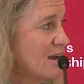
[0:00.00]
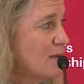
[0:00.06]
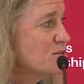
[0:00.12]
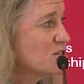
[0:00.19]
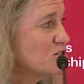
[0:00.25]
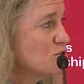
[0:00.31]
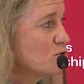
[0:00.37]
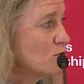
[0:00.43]

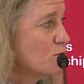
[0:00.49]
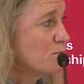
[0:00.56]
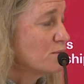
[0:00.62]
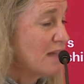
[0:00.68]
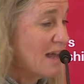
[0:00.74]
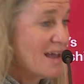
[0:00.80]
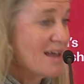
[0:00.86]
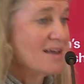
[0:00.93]
Epson Tour
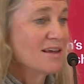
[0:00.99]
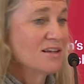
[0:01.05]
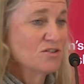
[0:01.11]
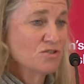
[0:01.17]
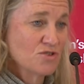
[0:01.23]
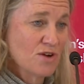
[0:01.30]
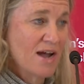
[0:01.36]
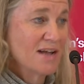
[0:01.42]
playing
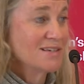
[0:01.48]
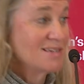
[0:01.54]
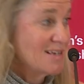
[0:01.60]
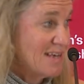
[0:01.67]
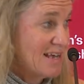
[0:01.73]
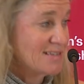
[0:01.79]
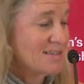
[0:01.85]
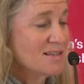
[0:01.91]
and trying to
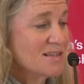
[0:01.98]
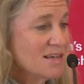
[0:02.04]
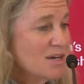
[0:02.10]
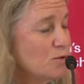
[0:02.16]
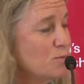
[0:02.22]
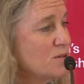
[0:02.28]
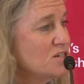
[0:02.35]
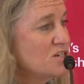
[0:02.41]
get to the
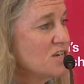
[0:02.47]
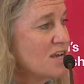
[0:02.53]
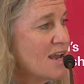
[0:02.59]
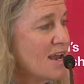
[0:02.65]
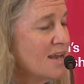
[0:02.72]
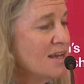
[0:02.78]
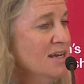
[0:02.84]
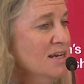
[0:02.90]

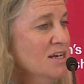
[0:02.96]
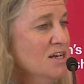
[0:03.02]
LPGA.